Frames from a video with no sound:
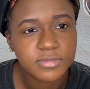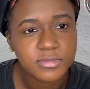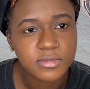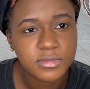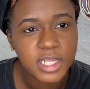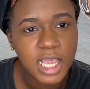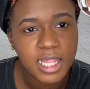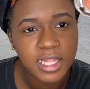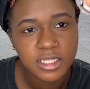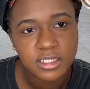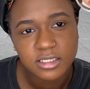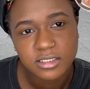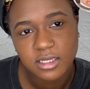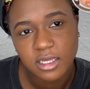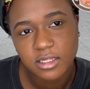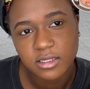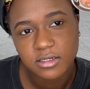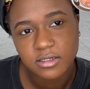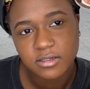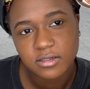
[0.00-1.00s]
I like this
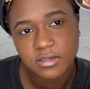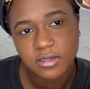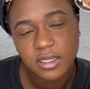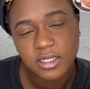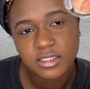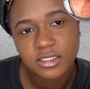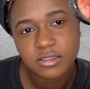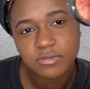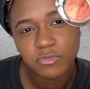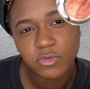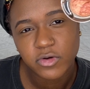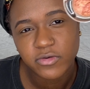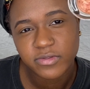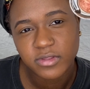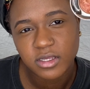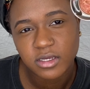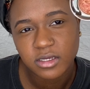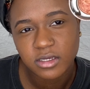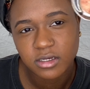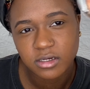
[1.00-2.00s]
color. It's more on
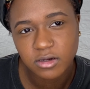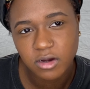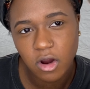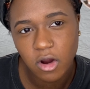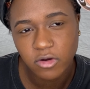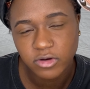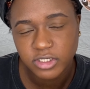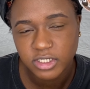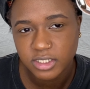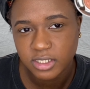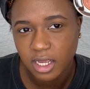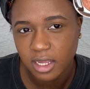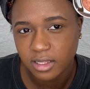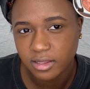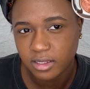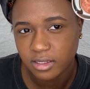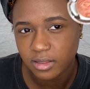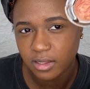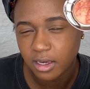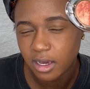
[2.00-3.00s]
the orange side than
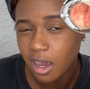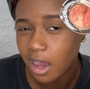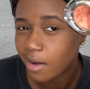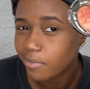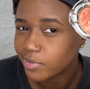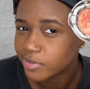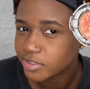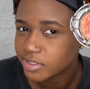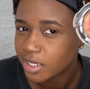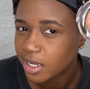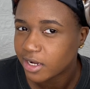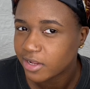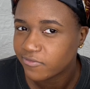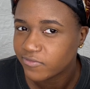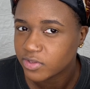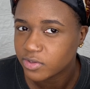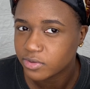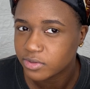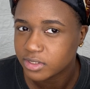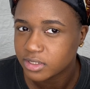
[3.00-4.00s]
the copper side, even
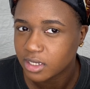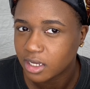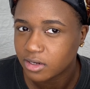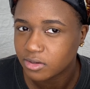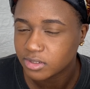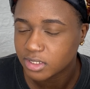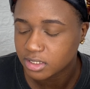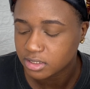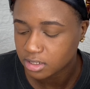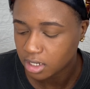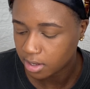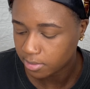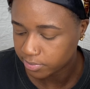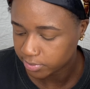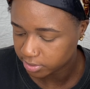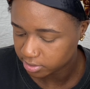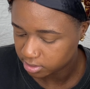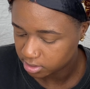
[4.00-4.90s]
though the title says copper.